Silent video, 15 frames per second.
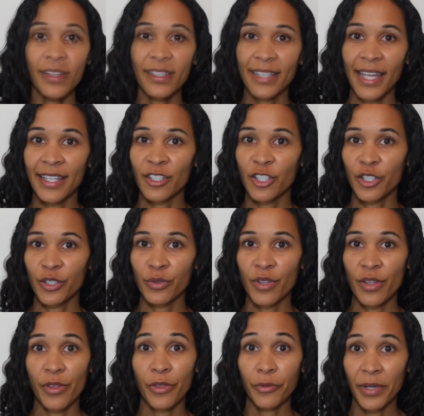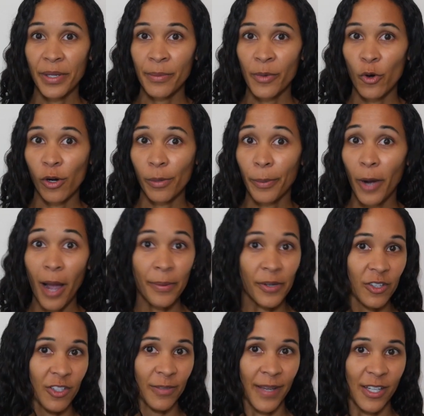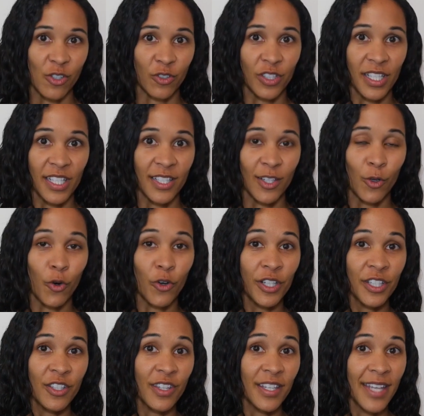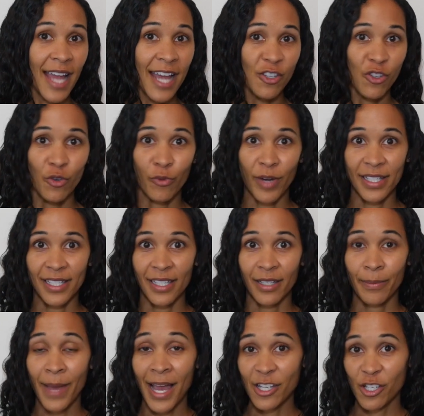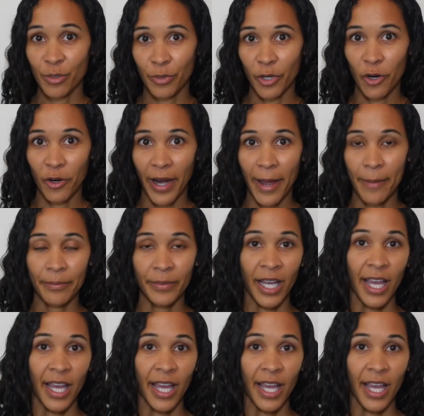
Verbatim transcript: let's get into the three more popular specialties according to the National Resident Matching Program.